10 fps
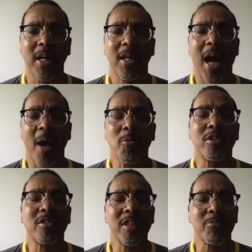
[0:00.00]
I'm going to
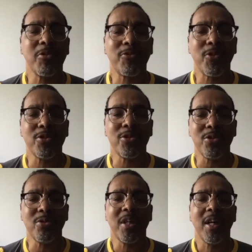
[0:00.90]
sit before
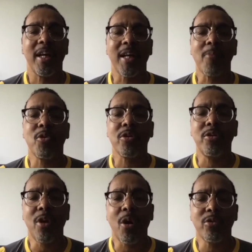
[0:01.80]
you and I'm going to
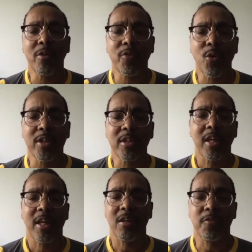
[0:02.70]
know your voice
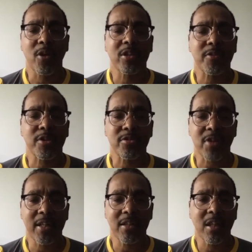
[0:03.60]
and the voice of a
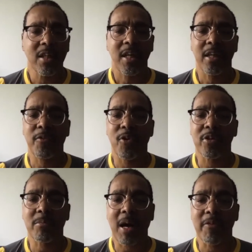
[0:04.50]
stranger, and the voice
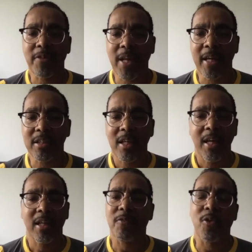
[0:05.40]
of my flesh,
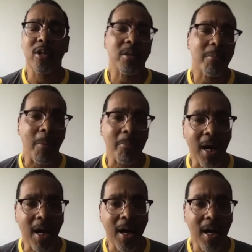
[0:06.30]
and the voice of my
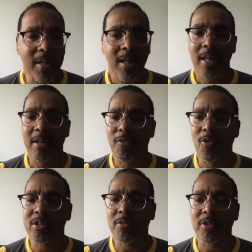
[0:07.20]
mind, and the
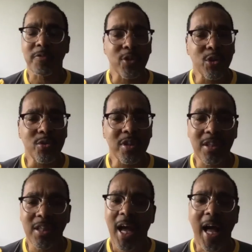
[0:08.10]
voice of
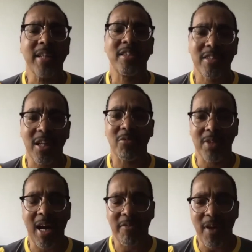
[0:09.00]
confusion. I shall
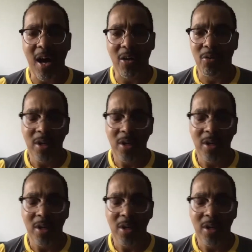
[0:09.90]
not follow